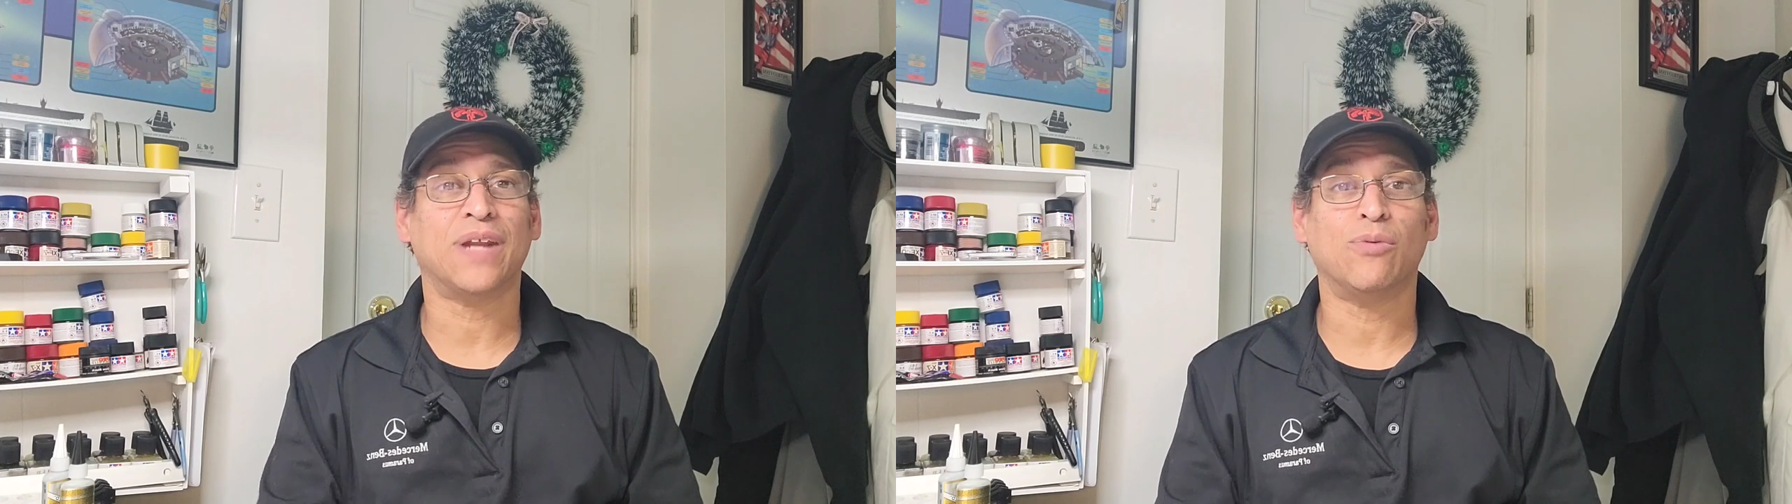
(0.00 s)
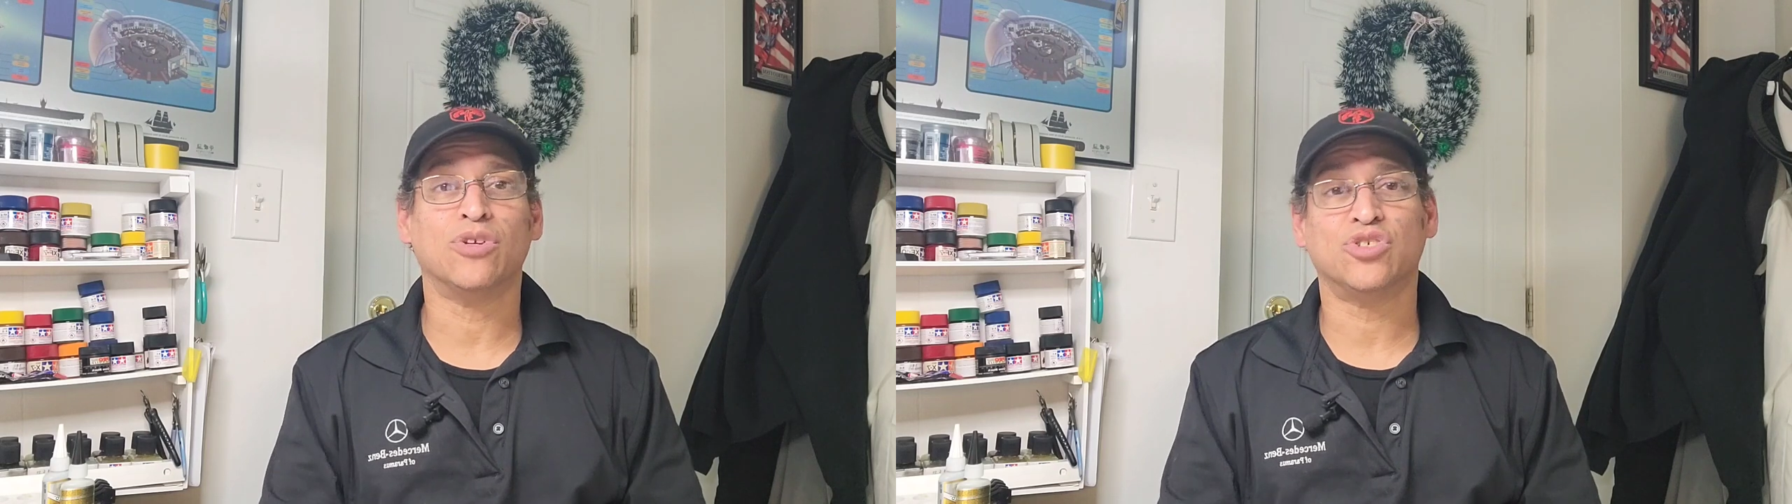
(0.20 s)

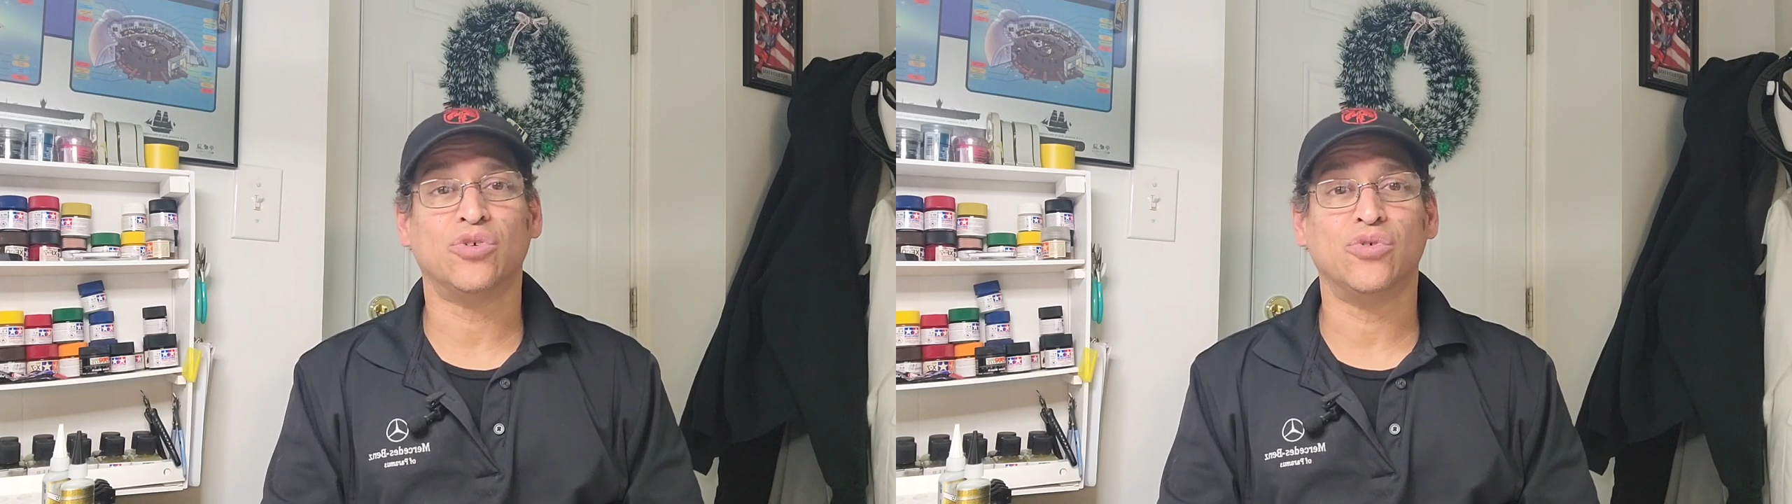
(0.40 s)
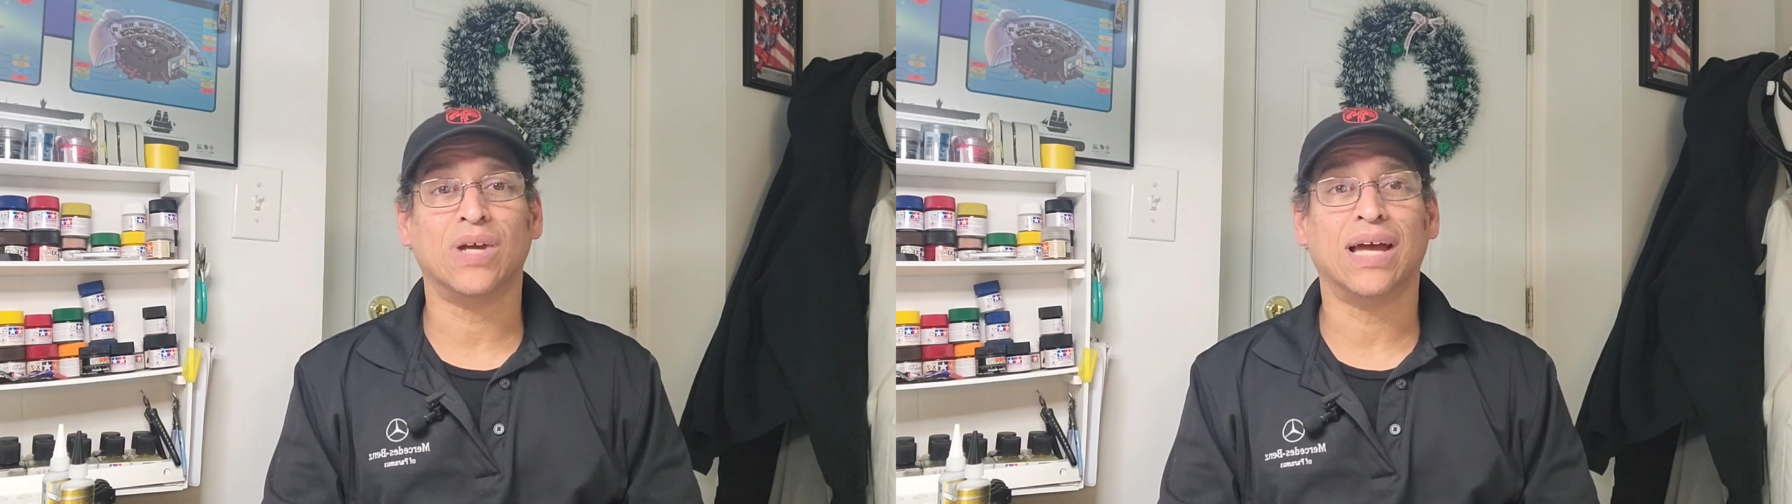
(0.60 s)
that I want to show
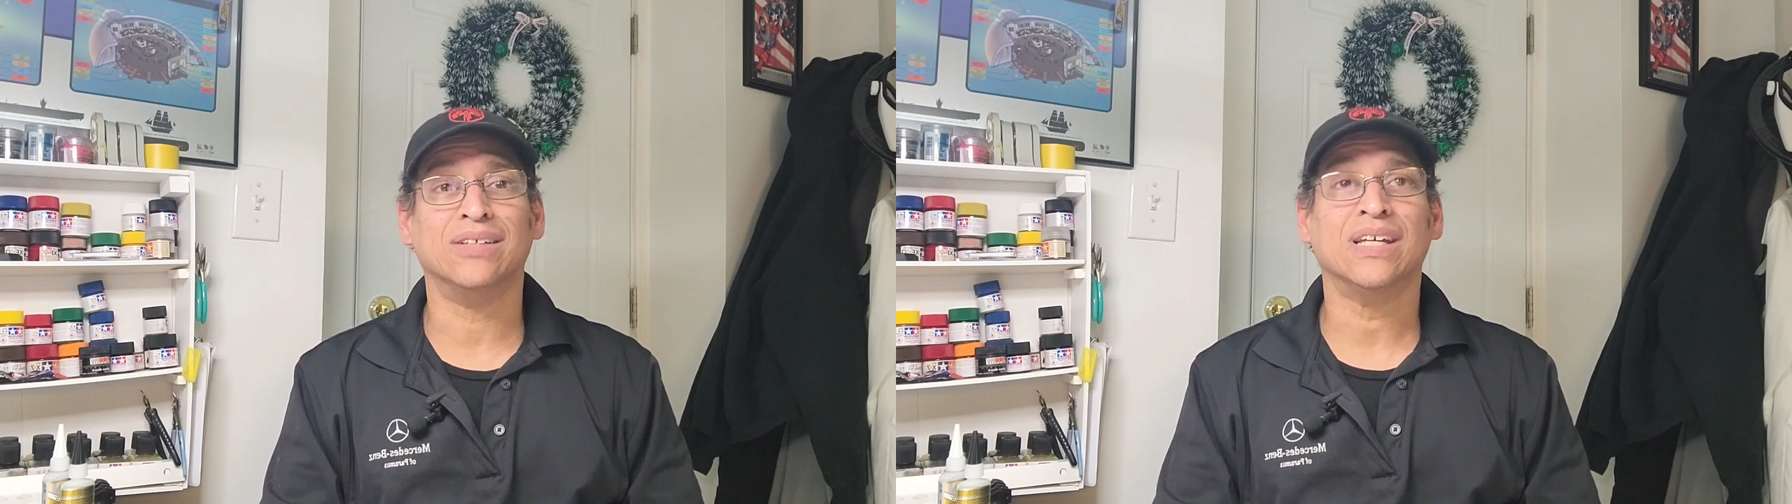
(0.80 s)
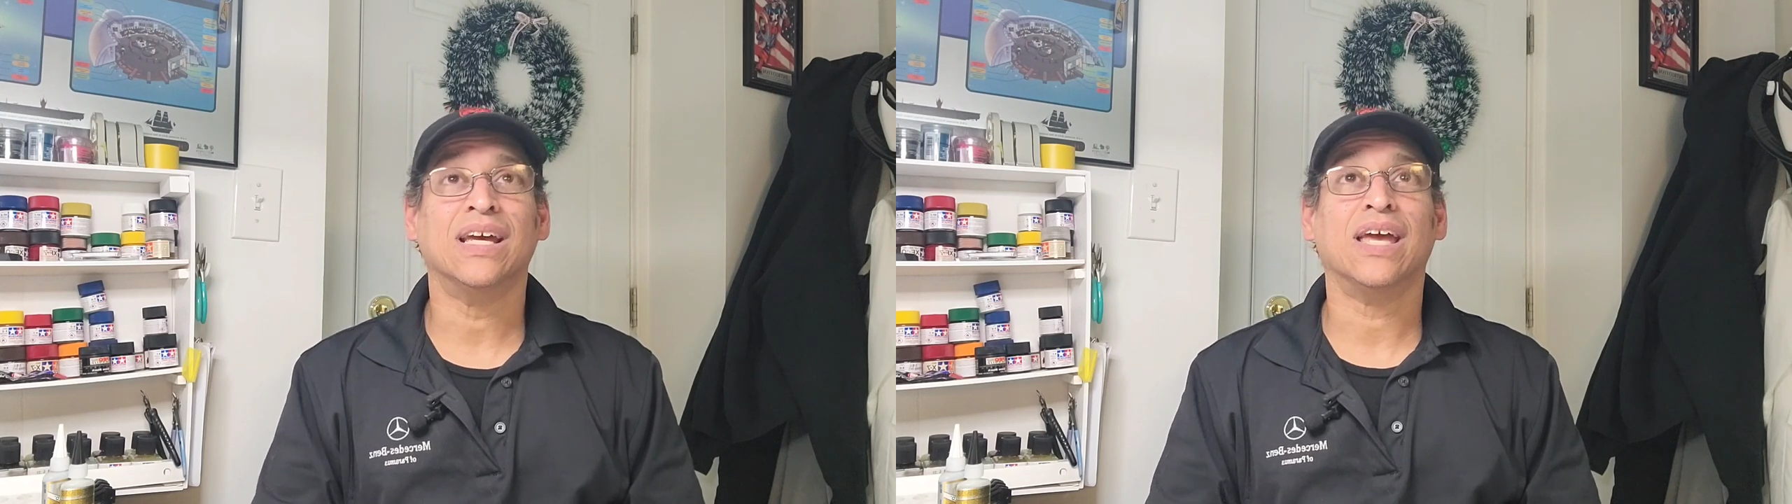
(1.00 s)
you
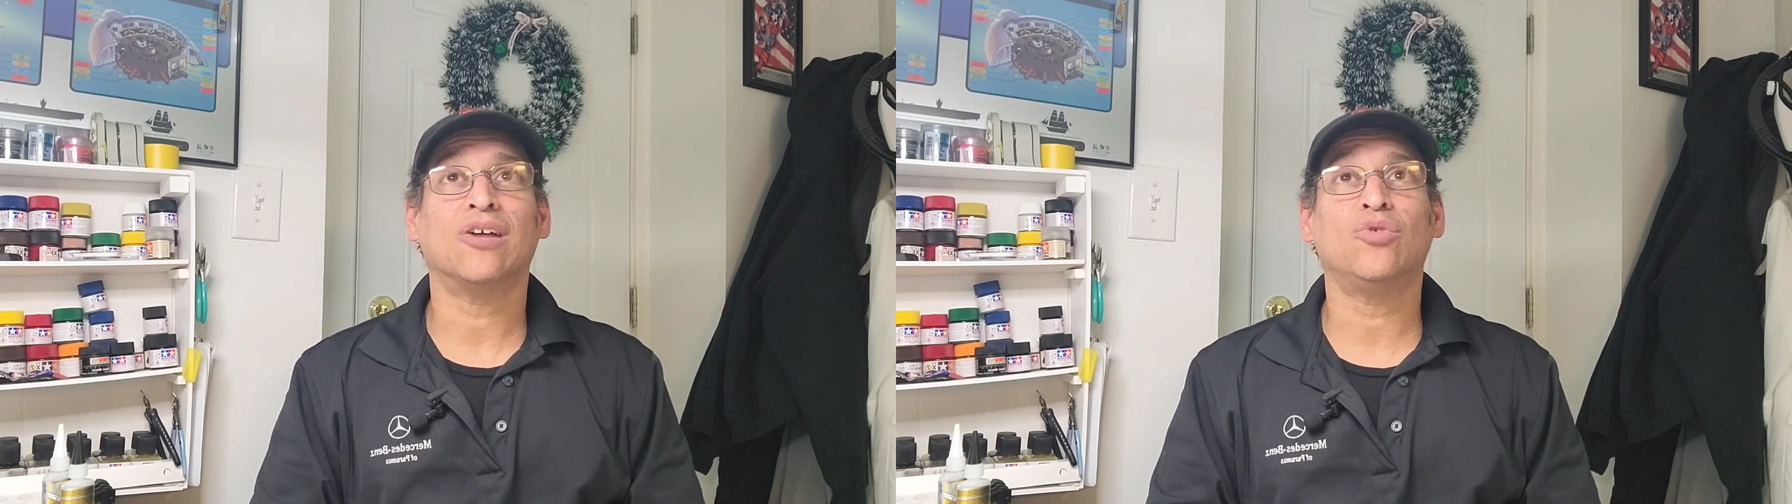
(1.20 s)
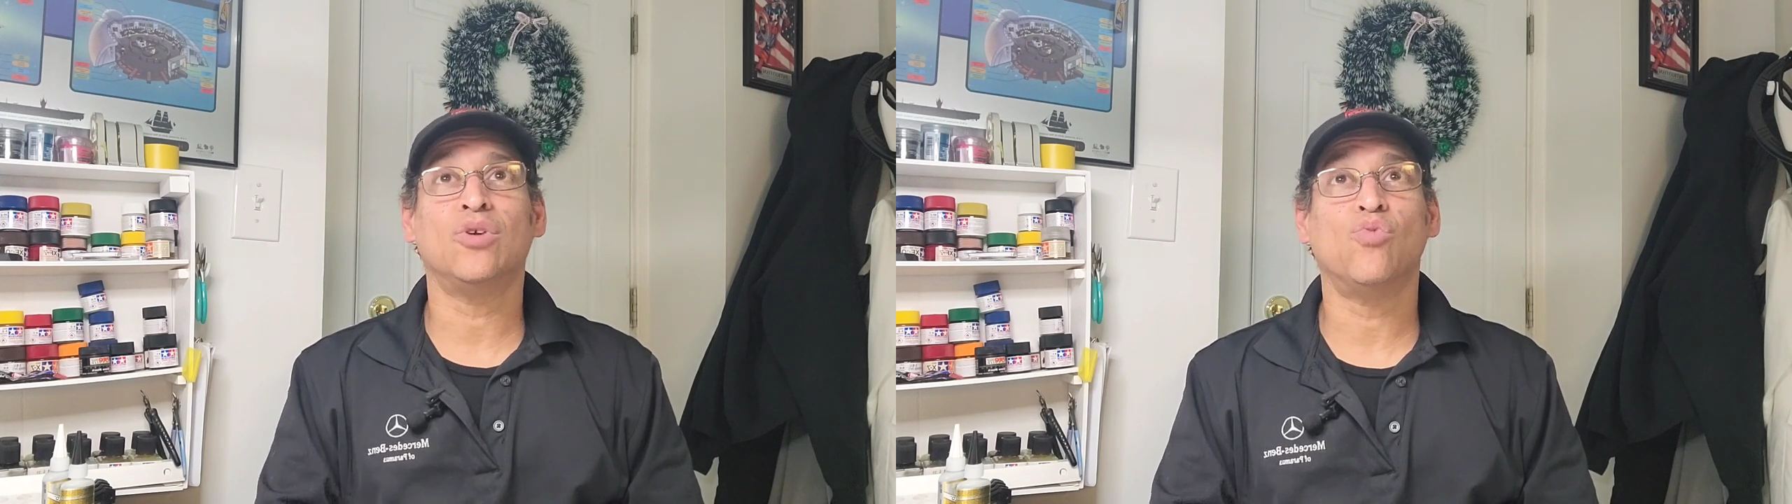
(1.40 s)
guys,
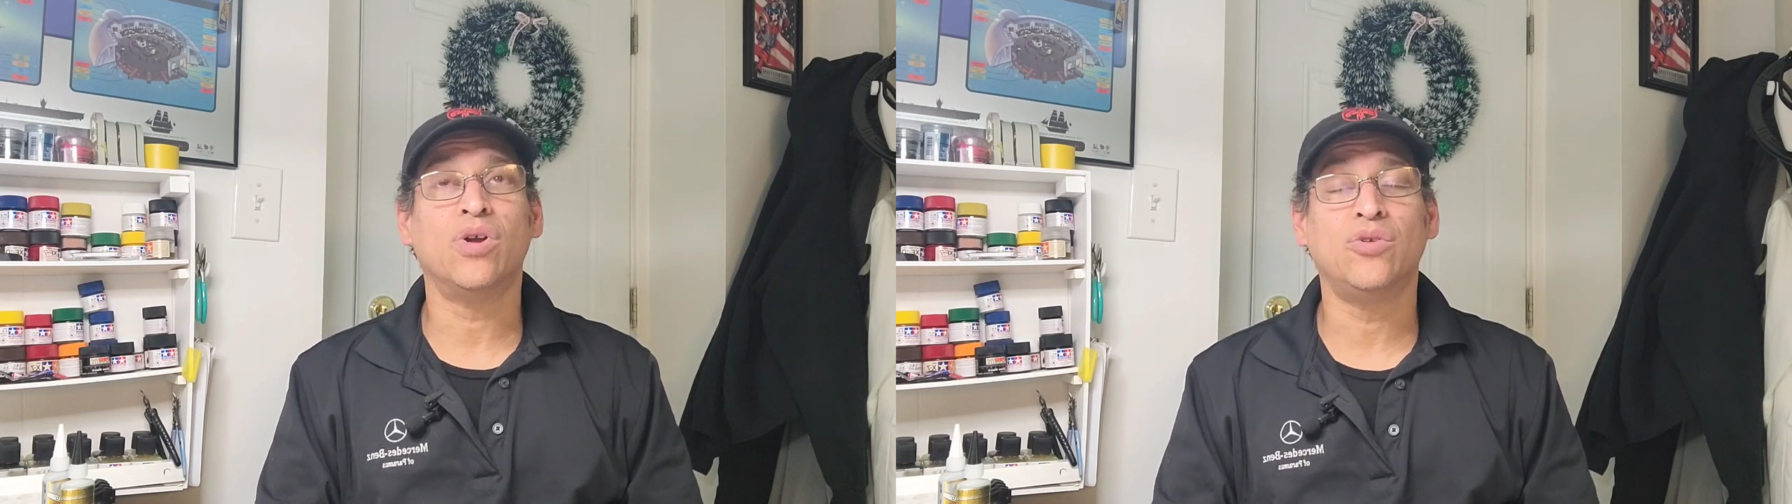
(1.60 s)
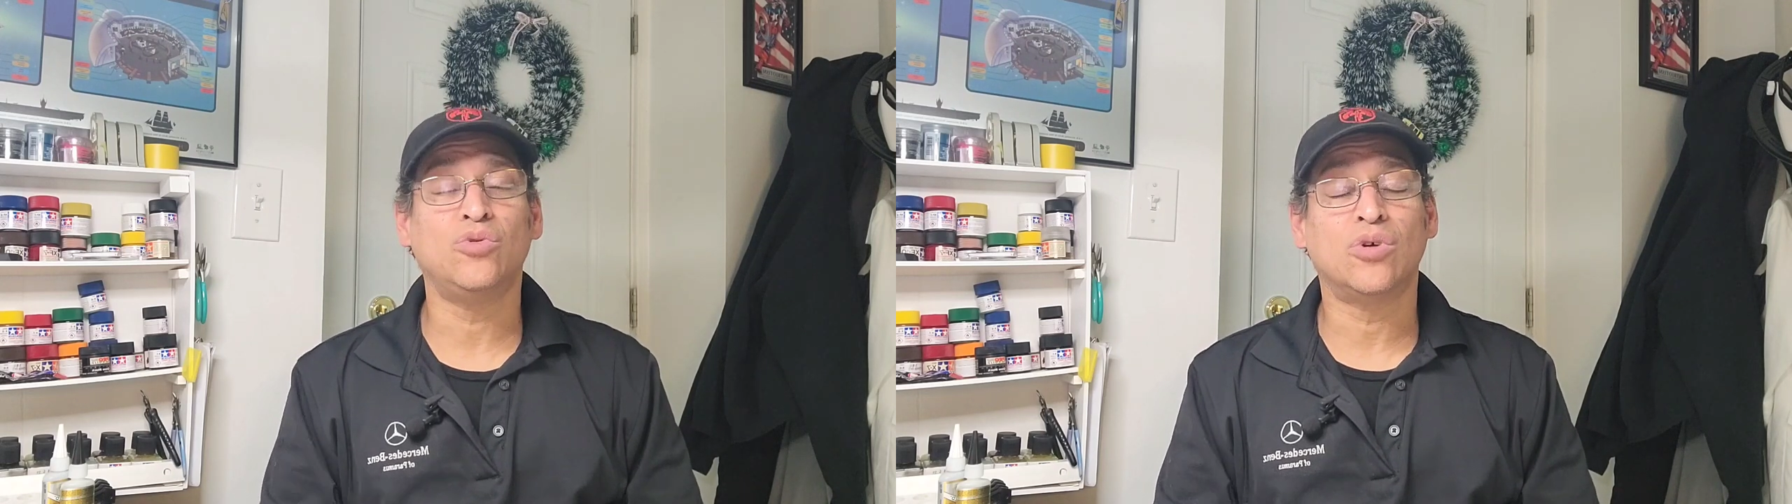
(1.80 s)
including
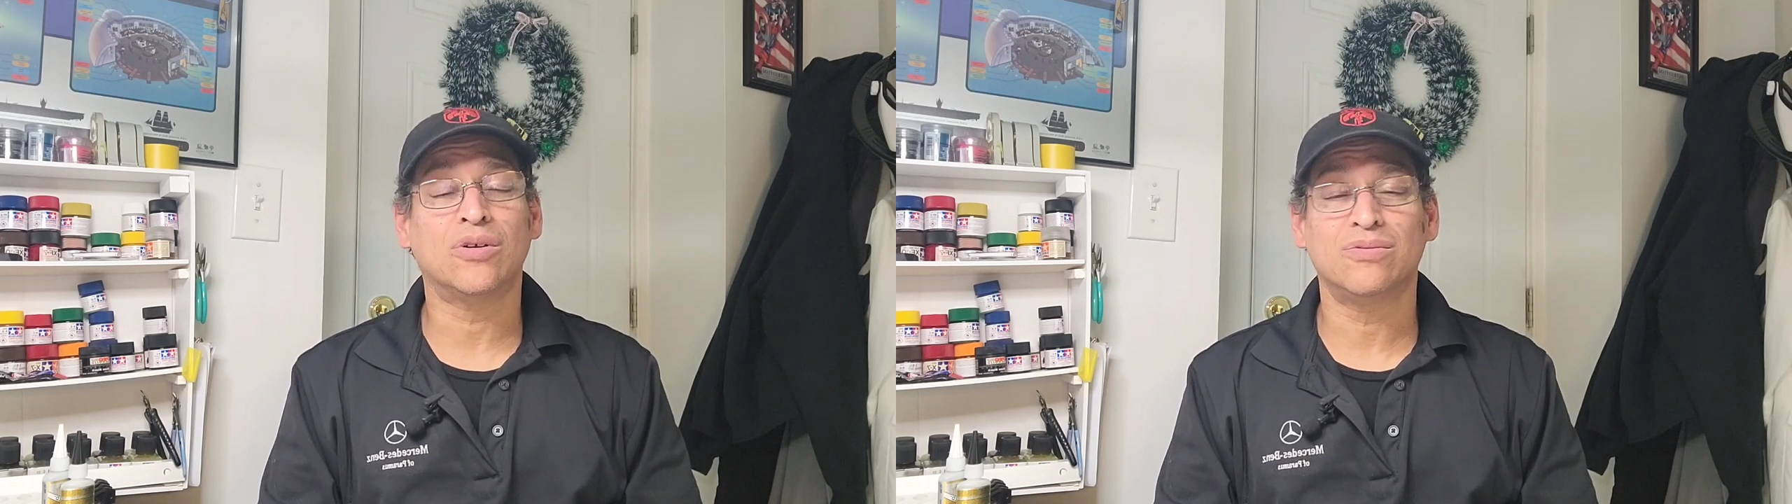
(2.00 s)
one new